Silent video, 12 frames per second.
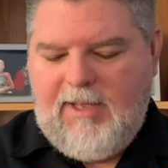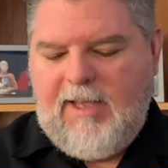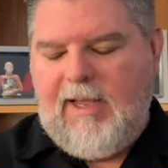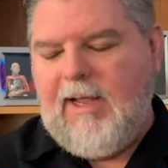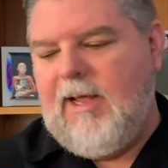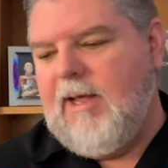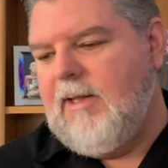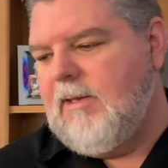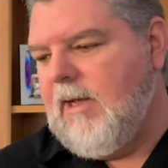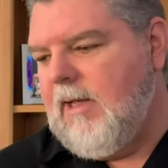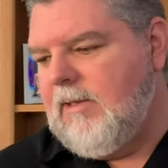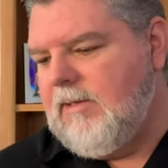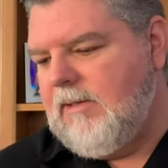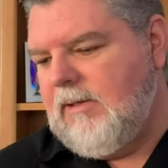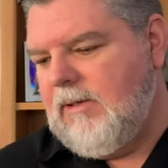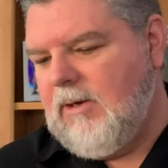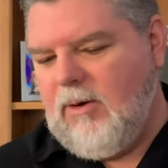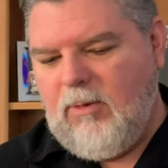And,
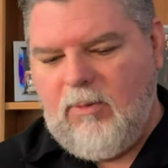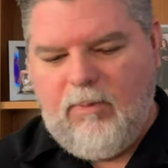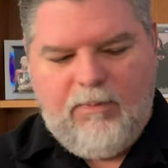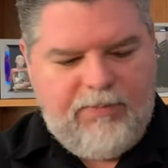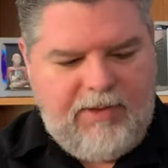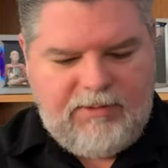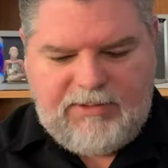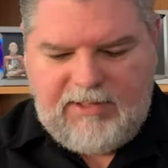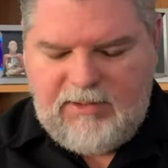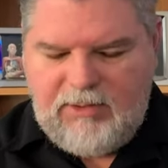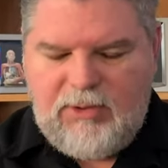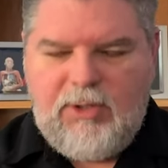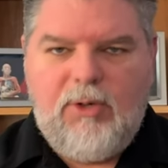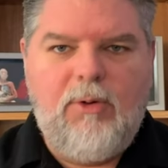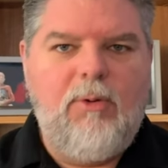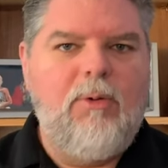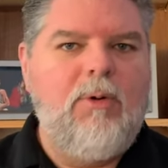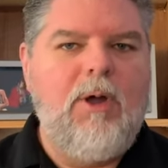you know, there's a
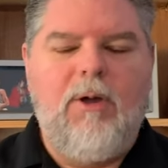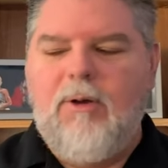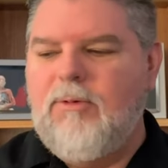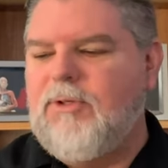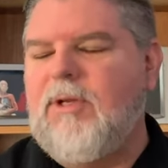new coach,